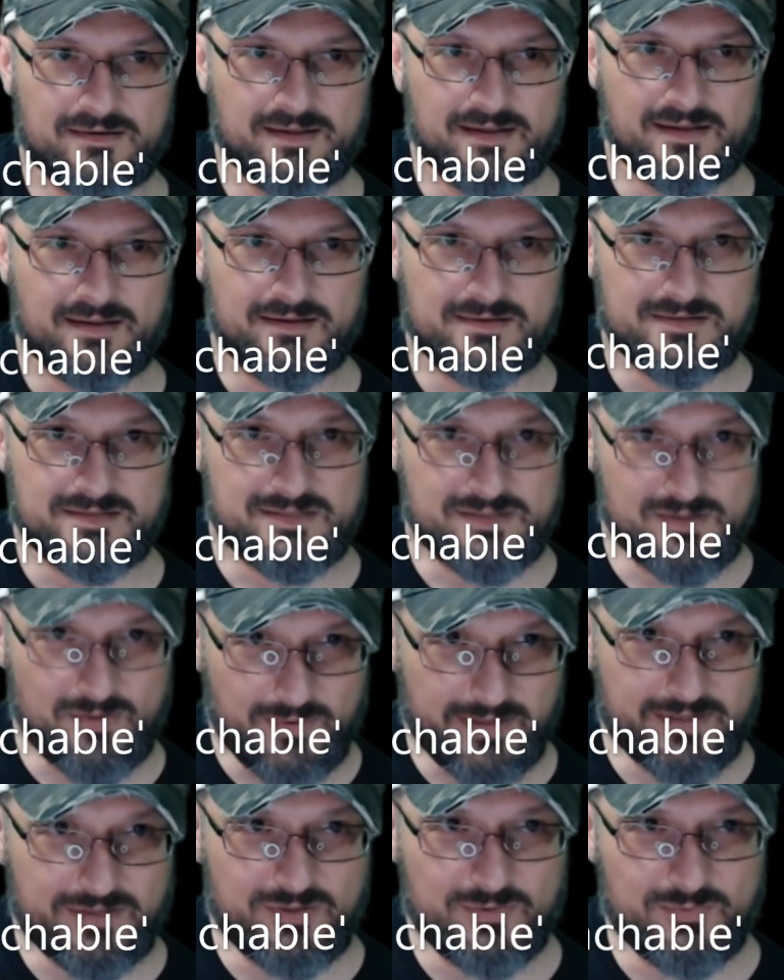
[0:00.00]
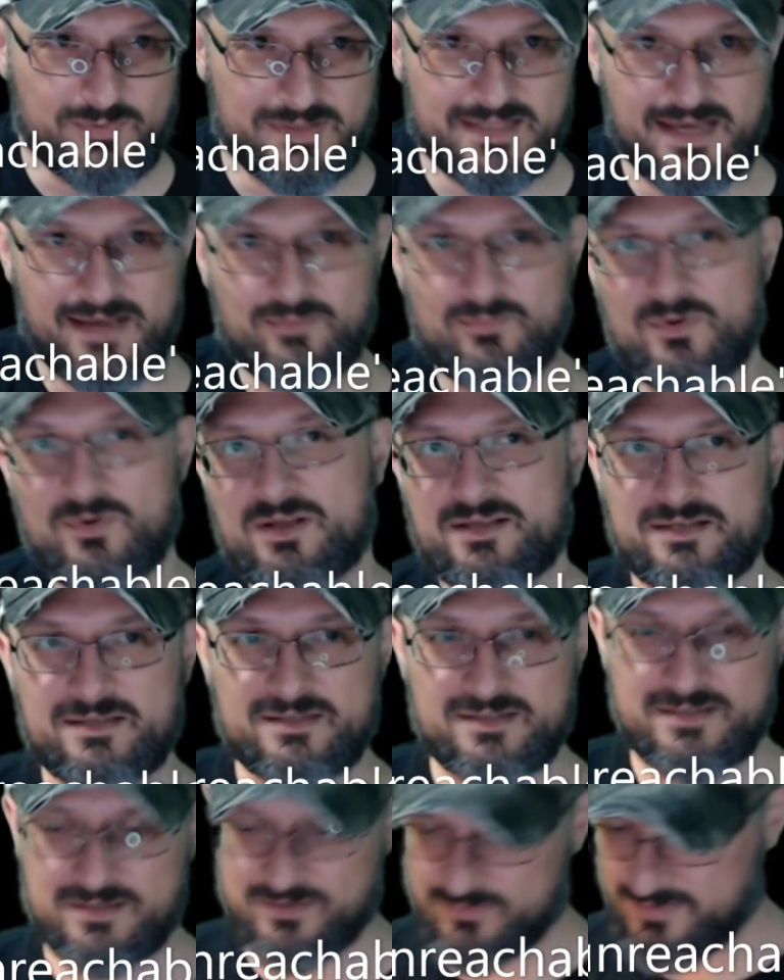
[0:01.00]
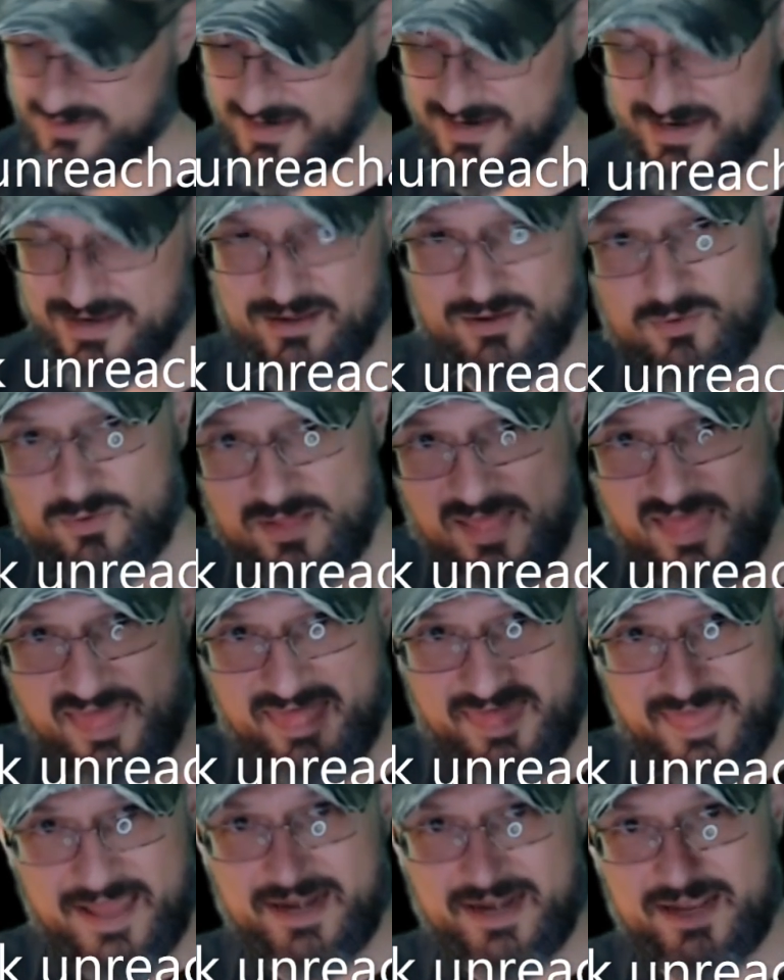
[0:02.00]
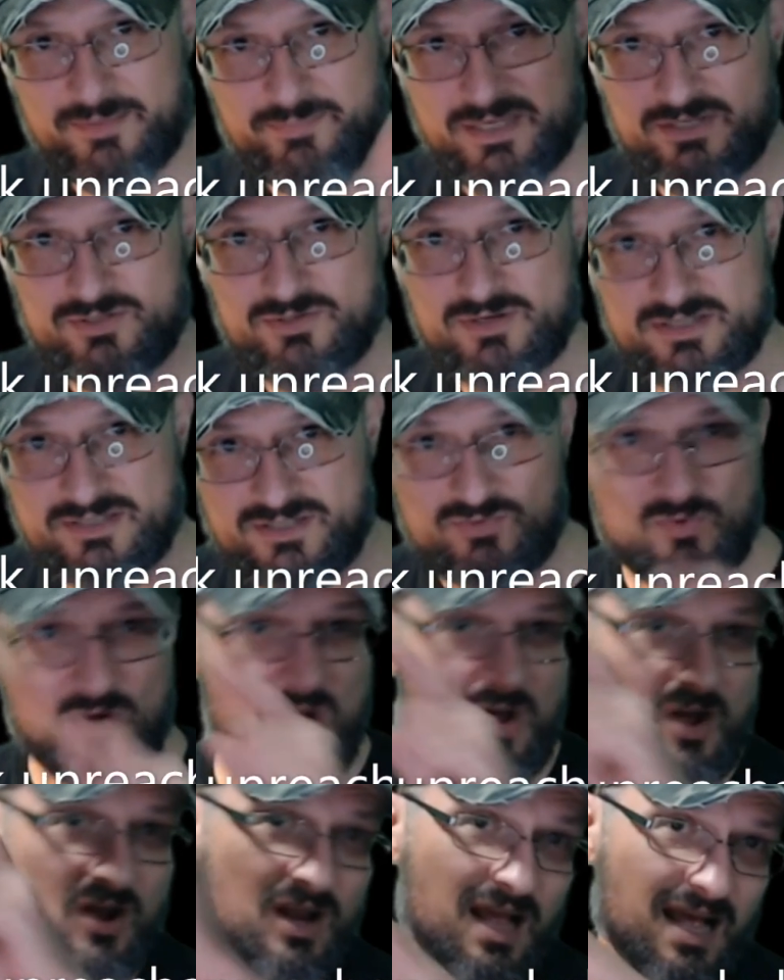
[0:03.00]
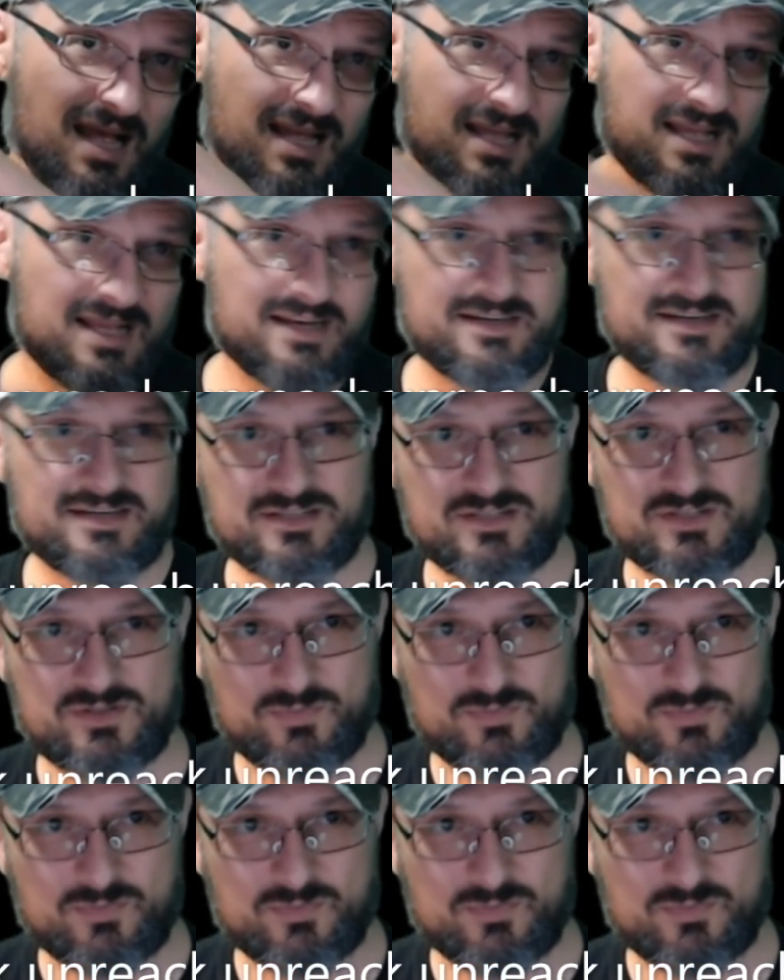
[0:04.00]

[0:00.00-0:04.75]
So I knew what that was. So now that IP address is wrong on switch